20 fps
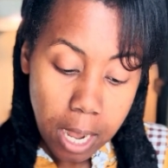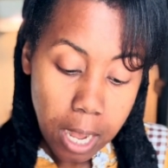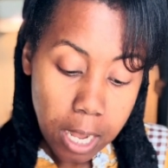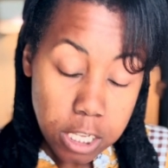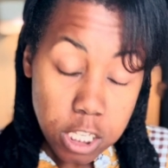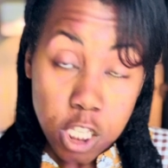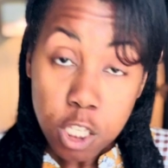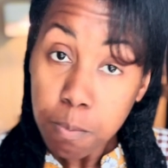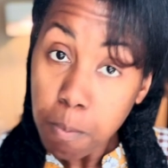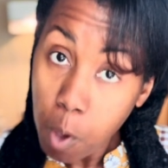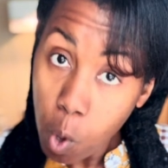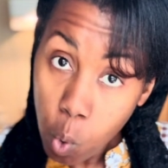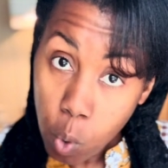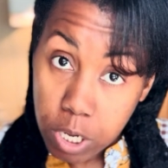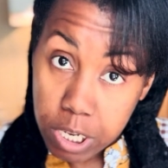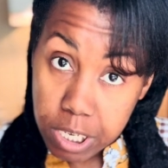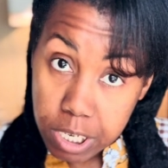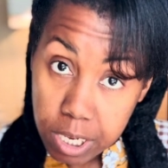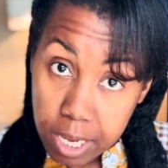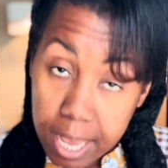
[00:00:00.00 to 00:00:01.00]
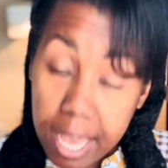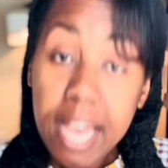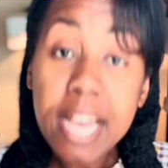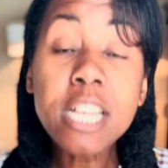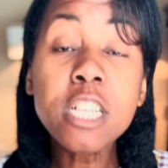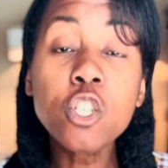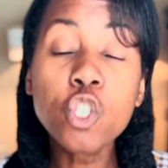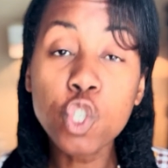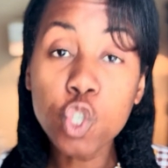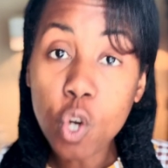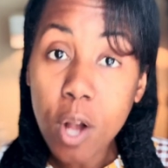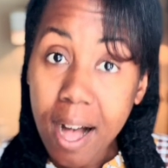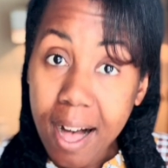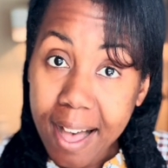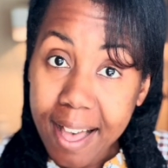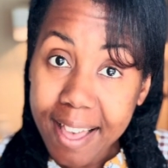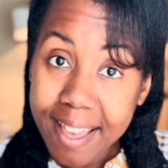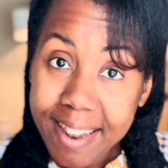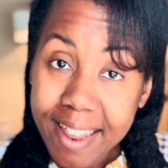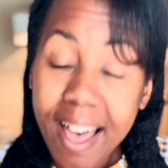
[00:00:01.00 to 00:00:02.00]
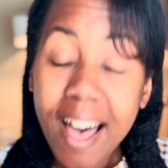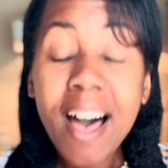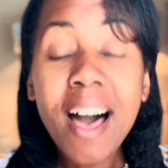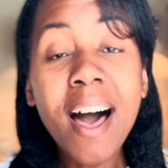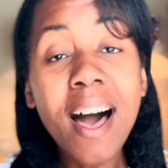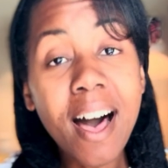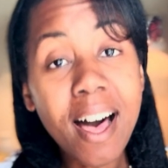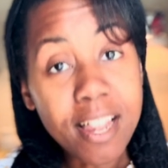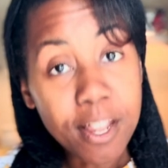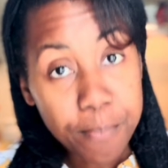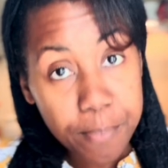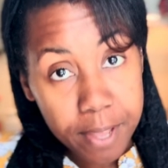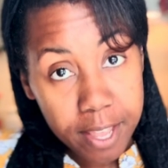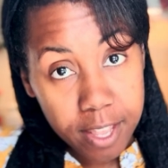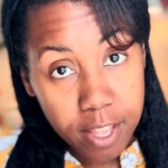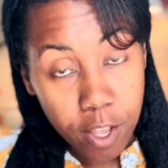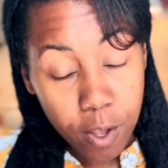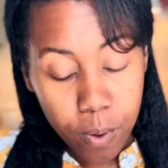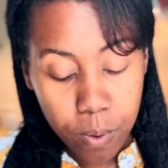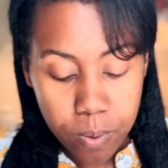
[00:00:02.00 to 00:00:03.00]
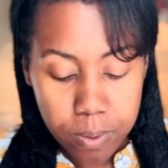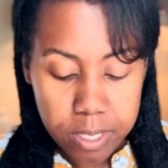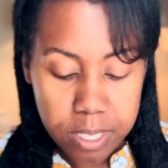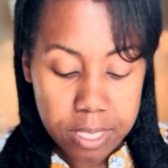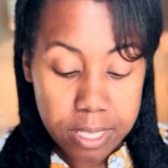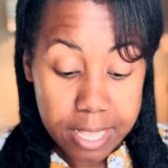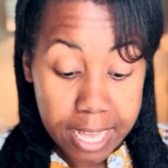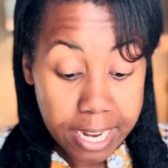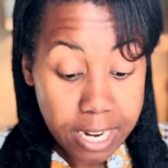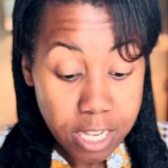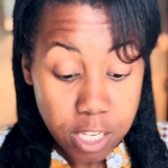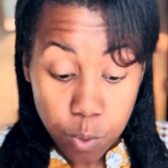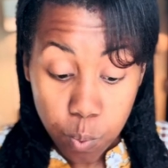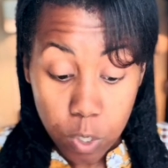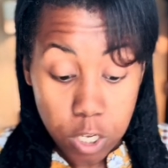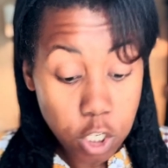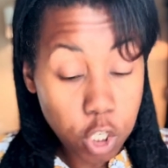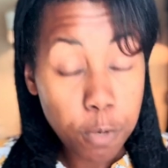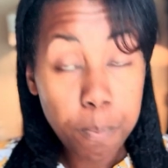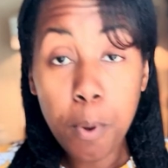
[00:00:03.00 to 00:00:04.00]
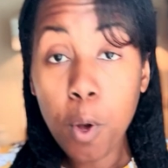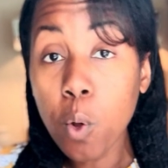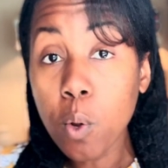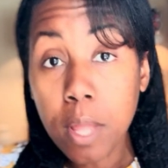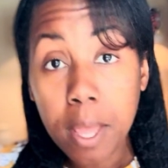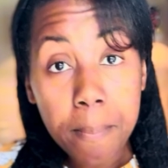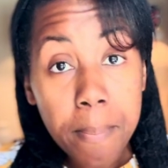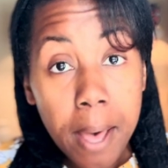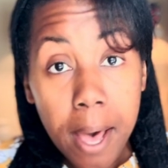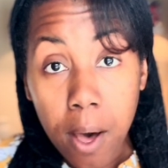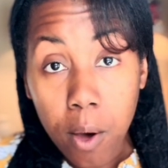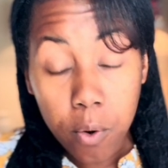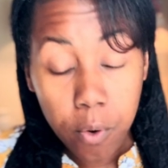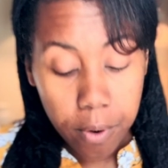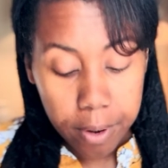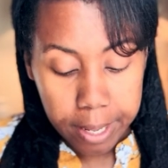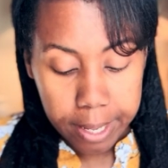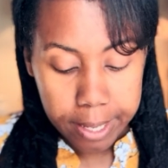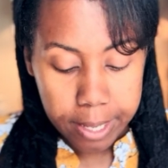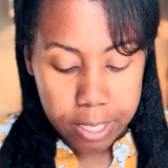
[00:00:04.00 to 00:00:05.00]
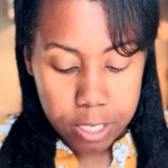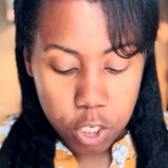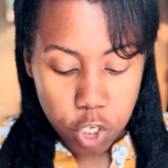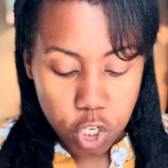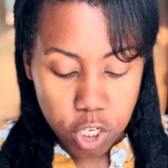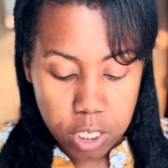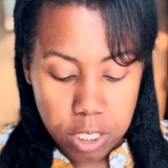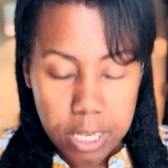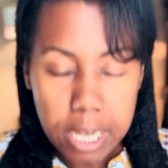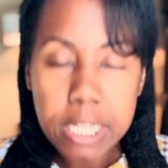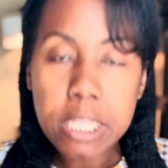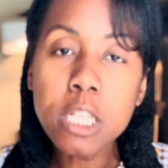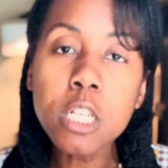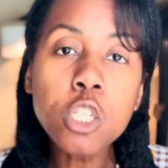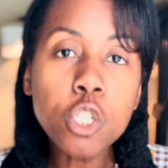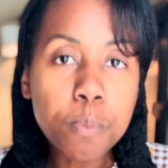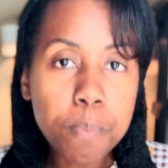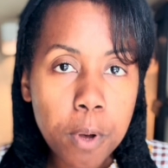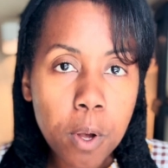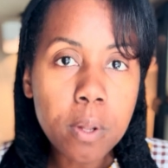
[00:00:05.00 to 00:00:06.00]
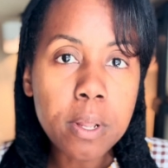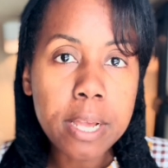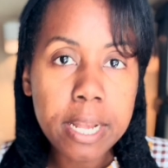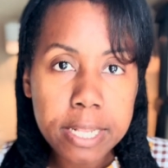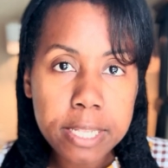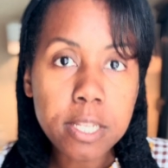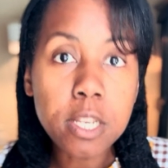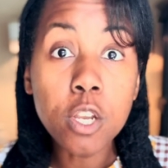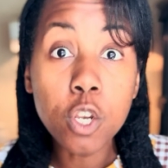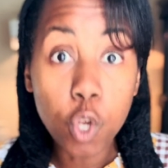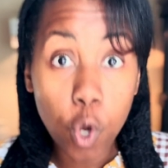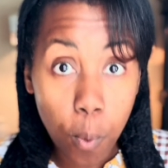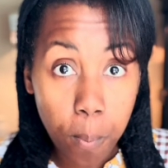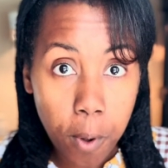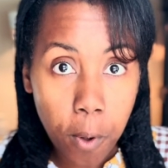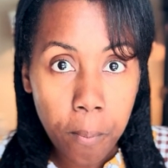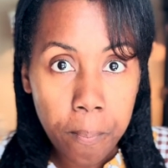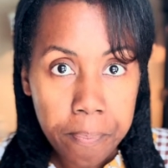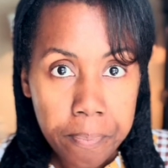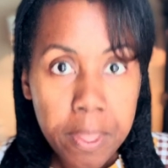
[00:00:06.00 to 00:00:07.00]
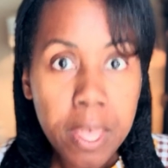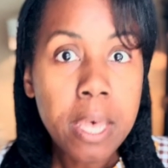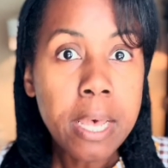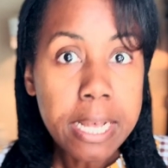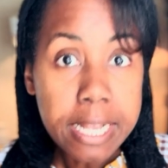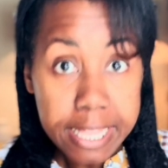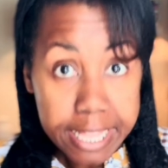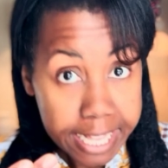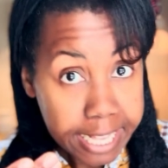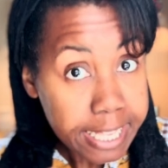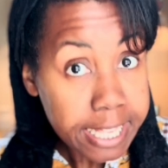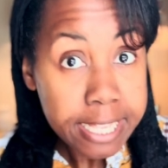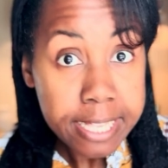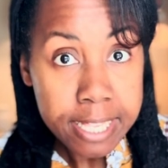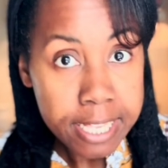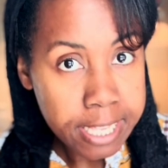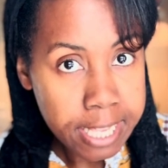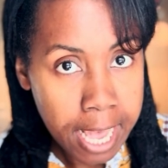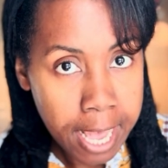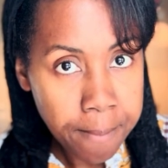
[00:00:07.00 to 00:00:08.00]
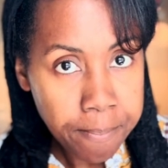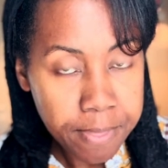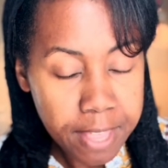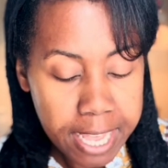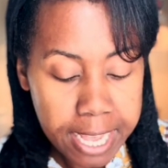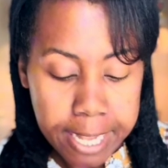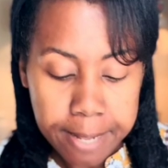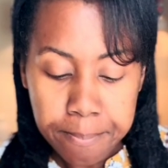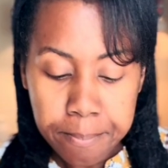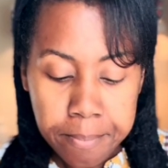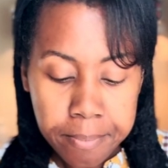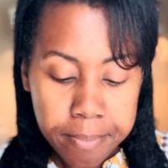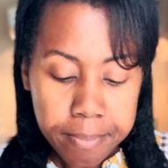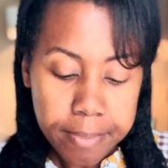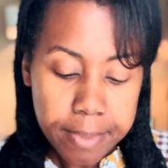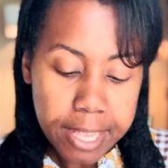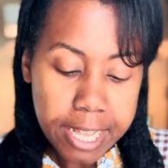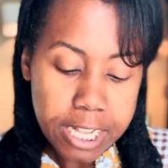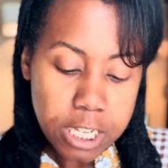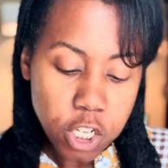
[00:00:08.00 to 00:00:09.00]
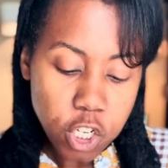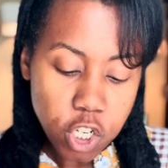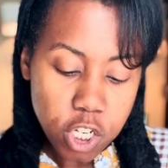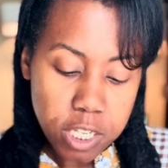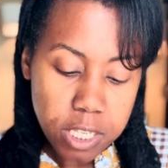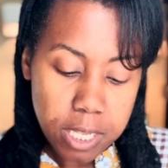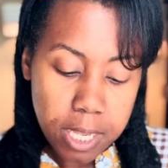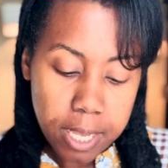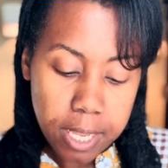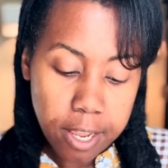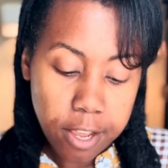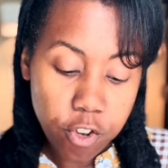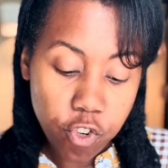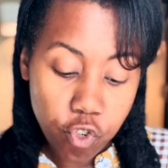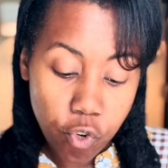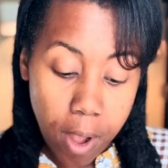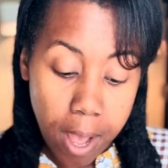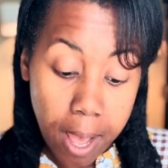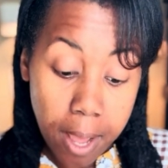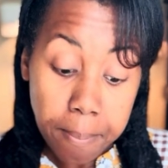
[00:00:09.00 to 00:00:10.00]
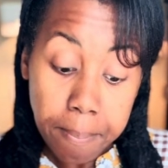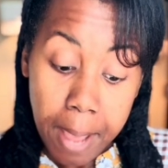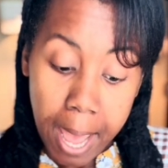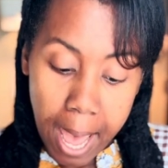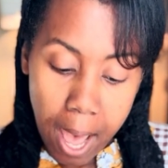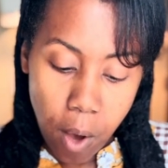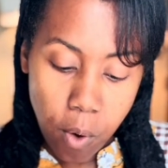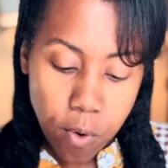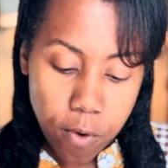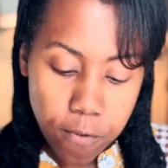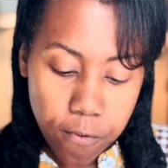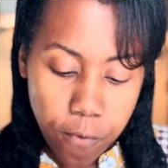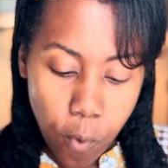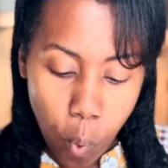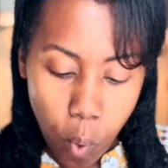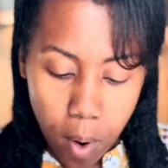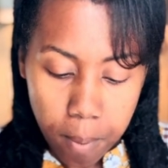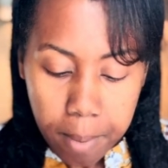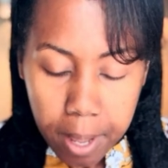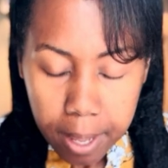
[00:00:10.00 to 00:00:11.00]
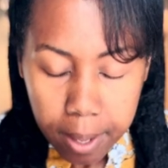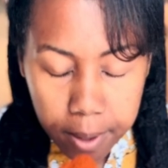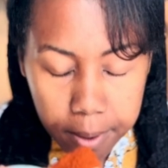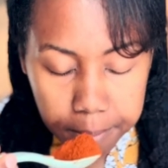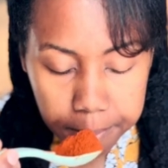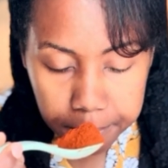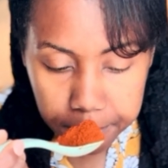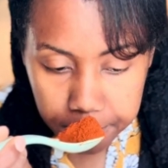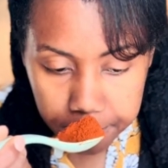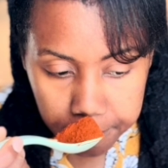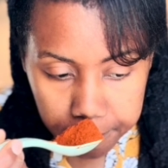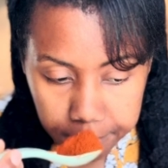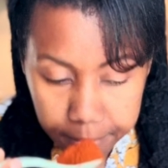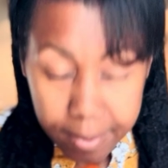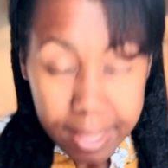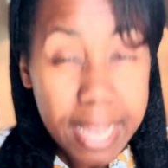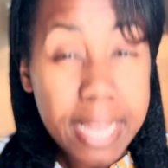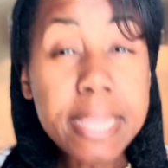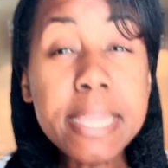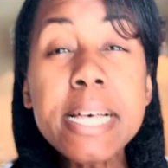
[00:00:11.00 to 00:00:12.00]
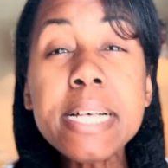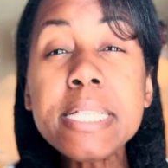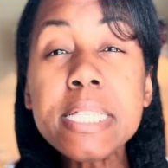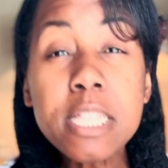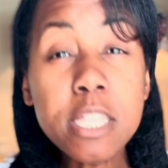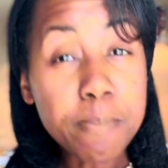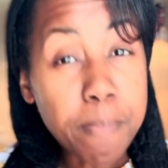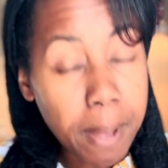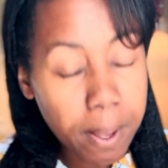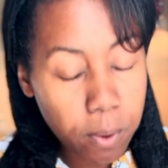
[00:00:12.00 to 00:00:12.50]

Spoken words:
smoked, dried jalapenos. That is what chipotle powder is, just like the chipotles in adobo. This is the same thing. It's just in a dried powdered form. And this is,